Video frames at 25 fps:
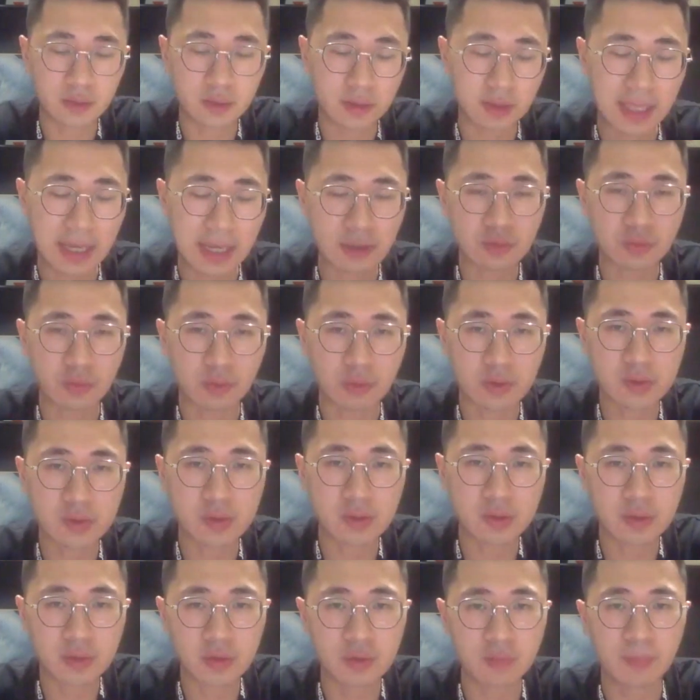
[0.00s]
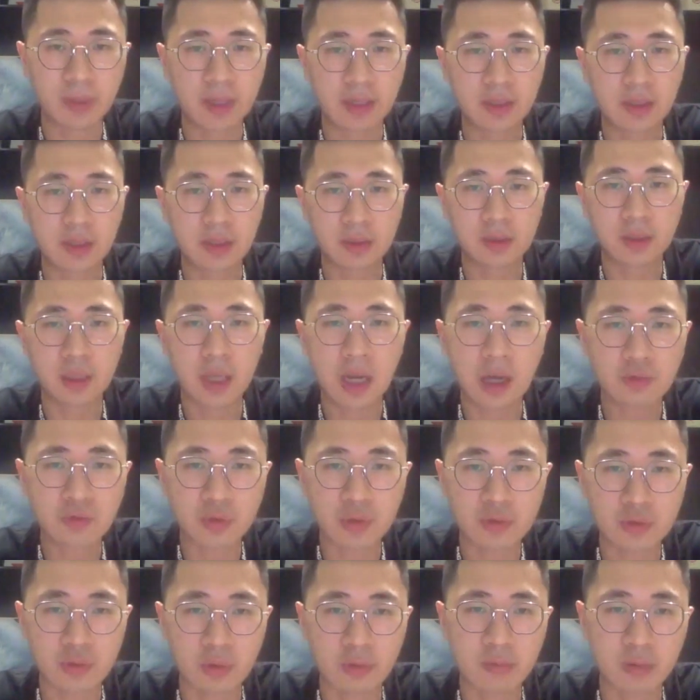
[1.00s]
light source to make in the ultra
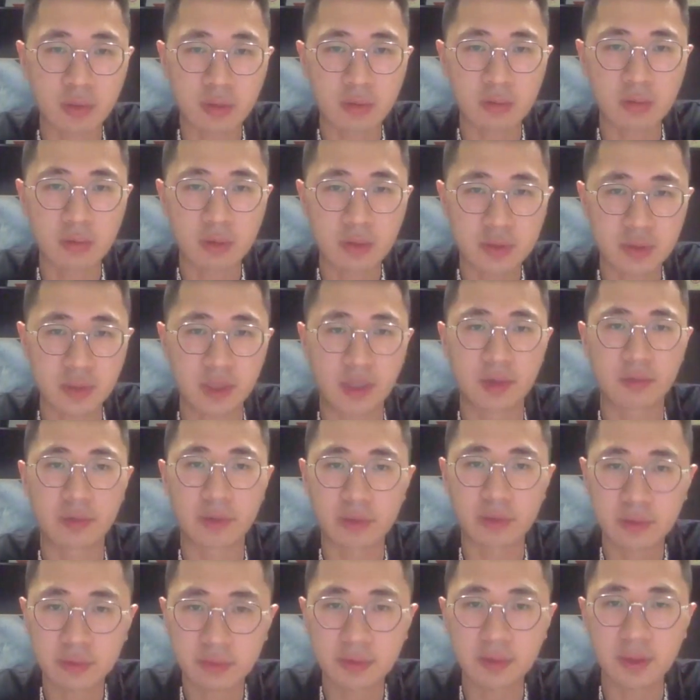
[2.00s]
short throw scenario.